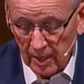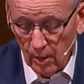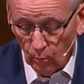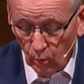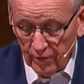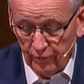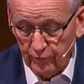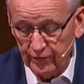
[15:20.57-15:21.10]

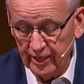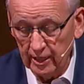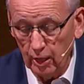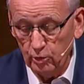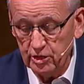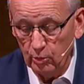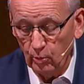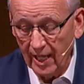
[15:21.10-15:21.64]
One
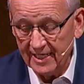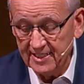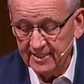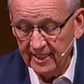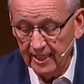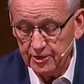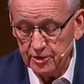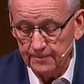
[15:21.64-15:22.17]
theologian writes
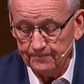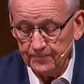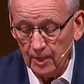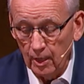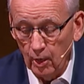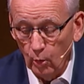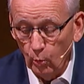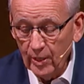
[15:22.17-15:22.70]
this
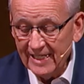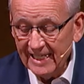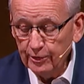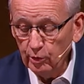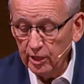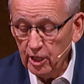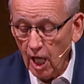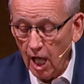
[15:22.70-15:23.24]
We need
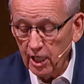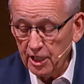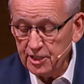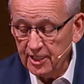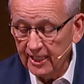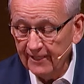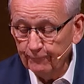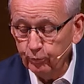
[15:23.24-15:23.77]
to acknowledge
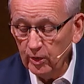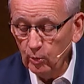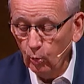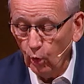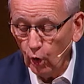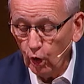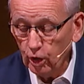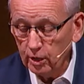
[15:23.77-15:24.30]
that if we
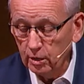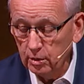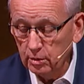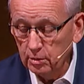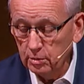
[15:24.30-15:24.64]
work,